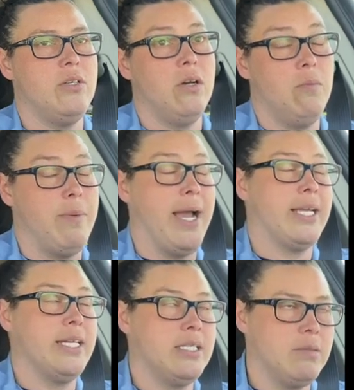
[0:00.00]
go
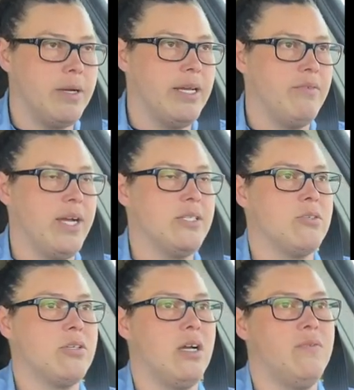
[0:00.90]
back into my
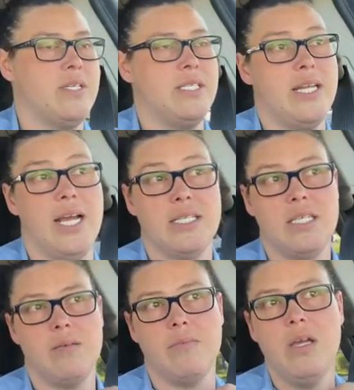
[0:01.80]
advisor's office and ask
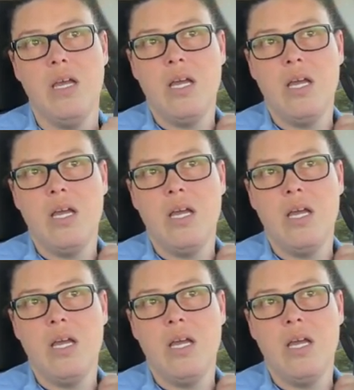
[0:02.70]
him